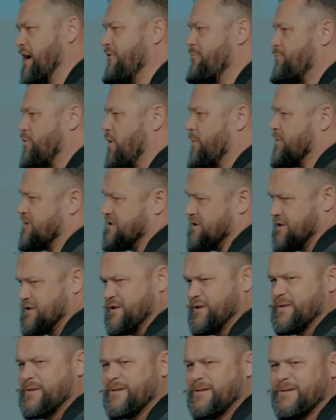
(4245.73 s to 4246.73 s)
I have
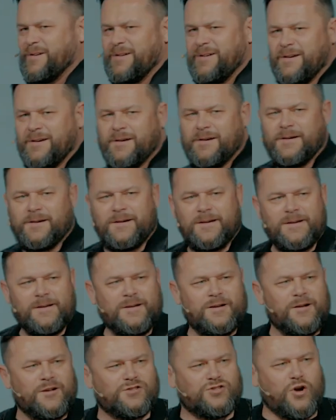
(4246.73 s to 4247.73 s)
promises.
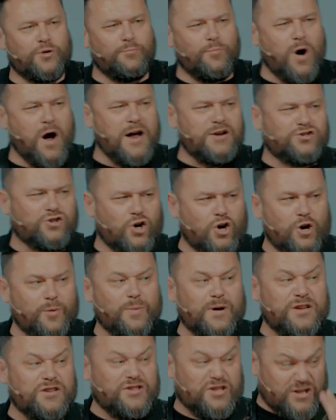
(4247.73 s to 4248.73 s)
So my
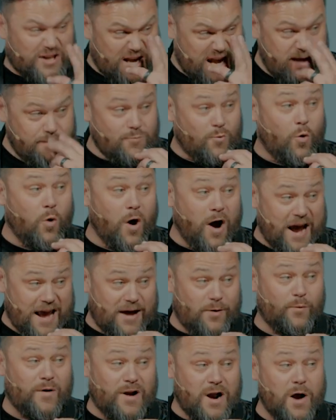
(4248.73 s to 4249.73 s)
job is to keep
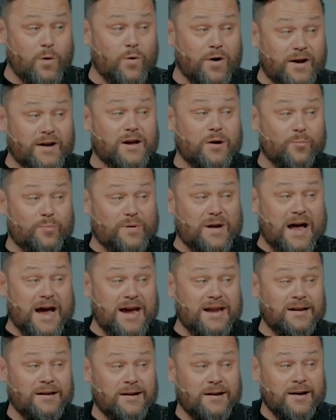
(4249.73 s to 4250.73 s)
quiet when I want to
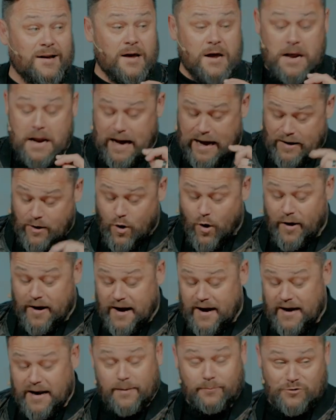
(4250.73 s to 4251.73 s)
complain and not
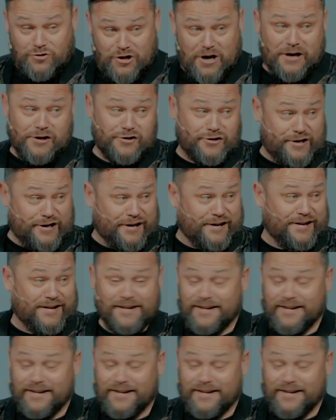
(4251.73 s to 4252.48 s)
end up judged.